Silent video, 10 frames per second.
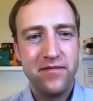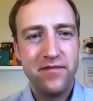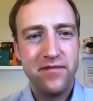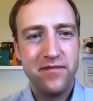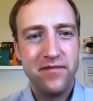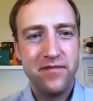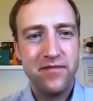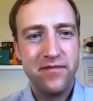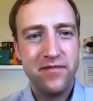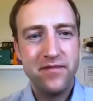
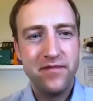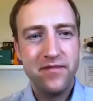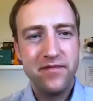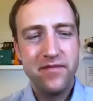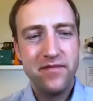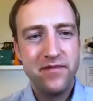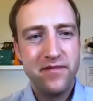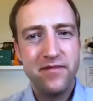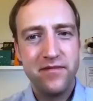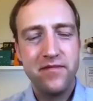
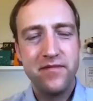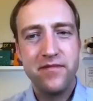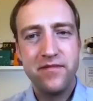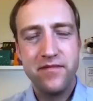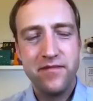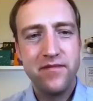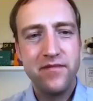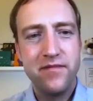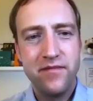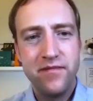
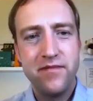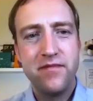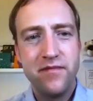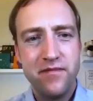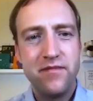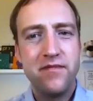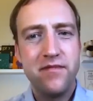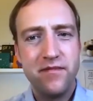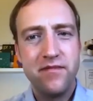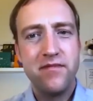
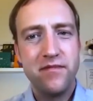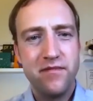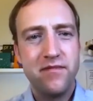(not speaking)